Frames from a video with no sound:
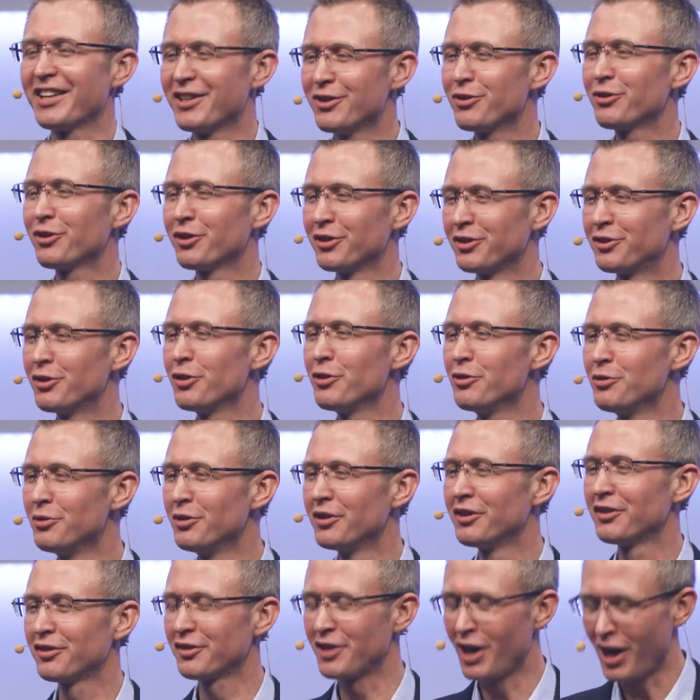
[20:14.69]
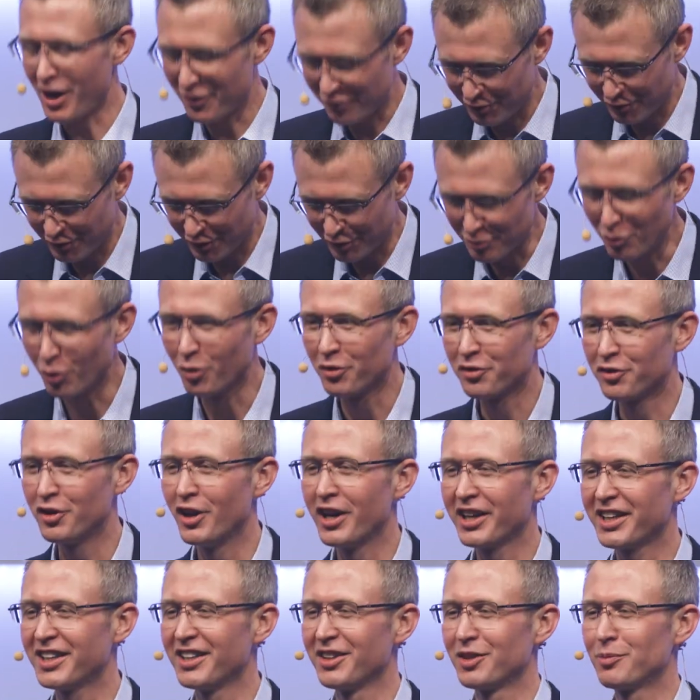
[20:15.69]
You could do stuff, small
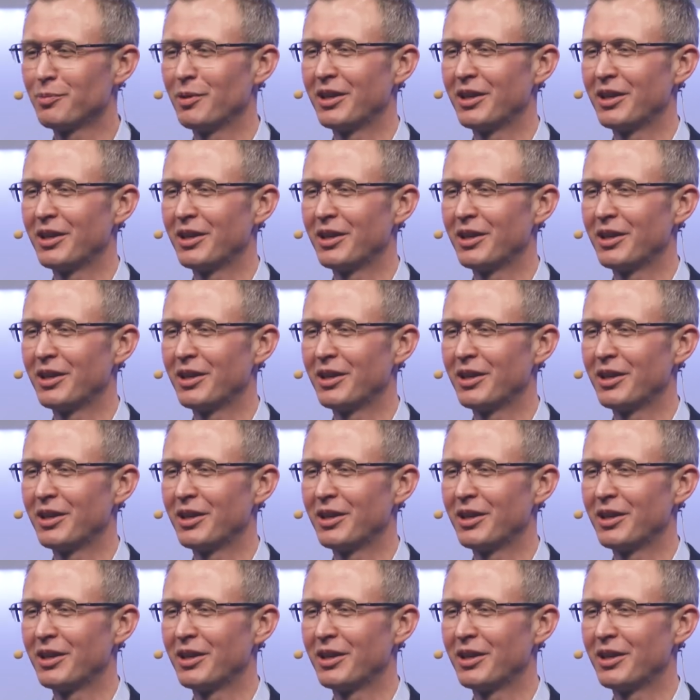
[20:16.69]
circuits,